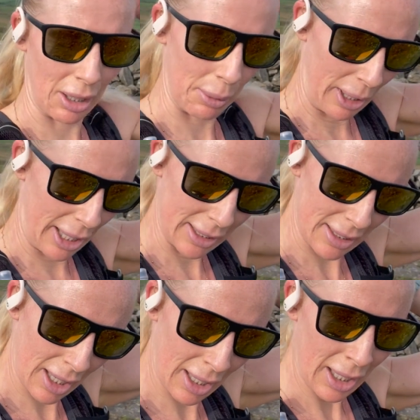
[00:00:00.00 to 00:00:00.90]
My legs
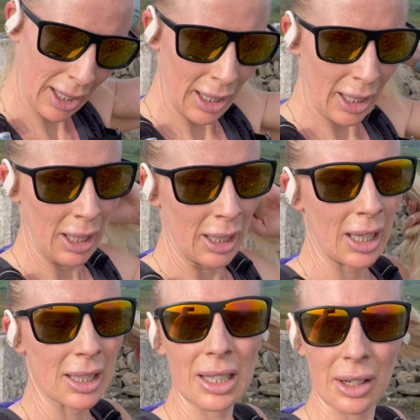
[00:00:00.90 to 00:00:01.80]
are
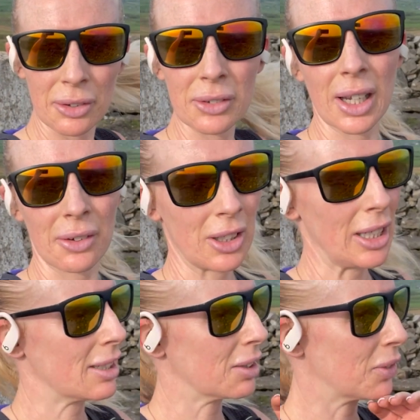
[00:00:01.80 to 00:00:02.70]
definitely
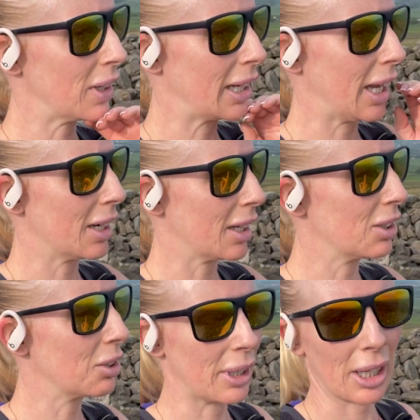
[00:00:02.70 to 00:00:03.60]
still feeling it, and I
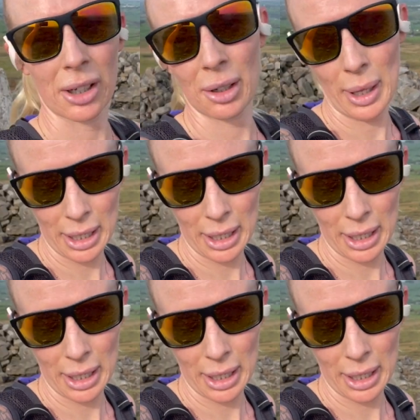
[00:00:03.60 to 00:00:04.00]
knew it going up that